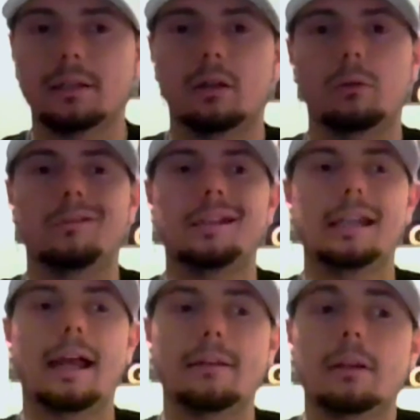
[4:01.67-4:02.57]
You know, she
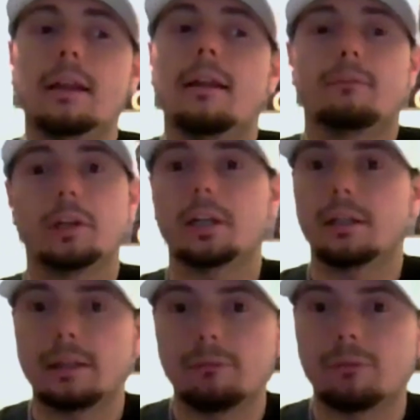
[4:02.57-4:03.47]
had very
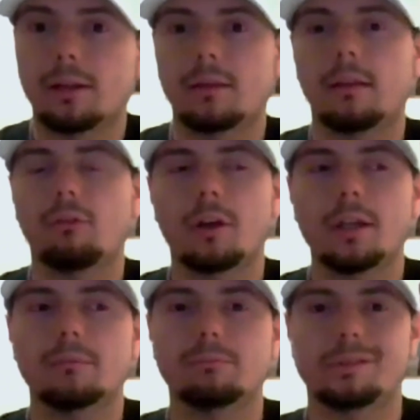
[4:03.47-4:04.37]
good defense in this fight.